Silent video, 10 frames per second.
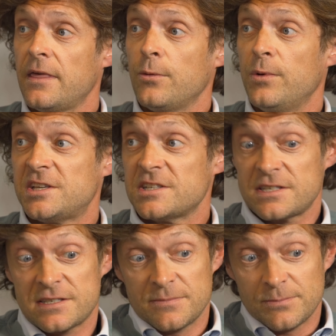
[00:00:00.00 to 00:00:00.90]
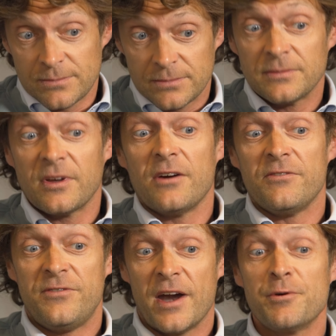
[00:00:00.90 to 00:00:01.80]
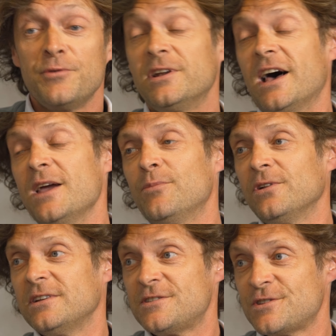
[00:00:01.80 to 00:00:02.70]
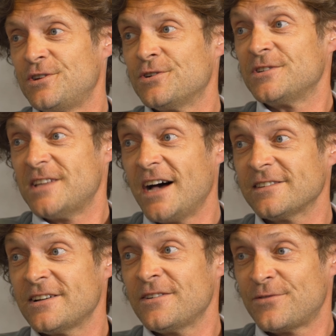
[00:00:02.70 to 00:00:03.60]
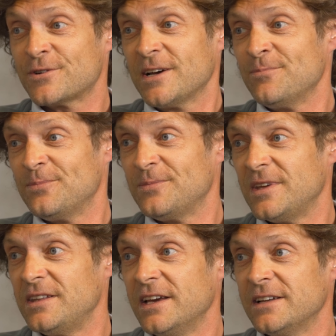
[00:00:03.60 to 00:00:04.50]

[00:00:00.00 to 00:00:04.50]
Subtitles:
which is very reliable and secure data for them in the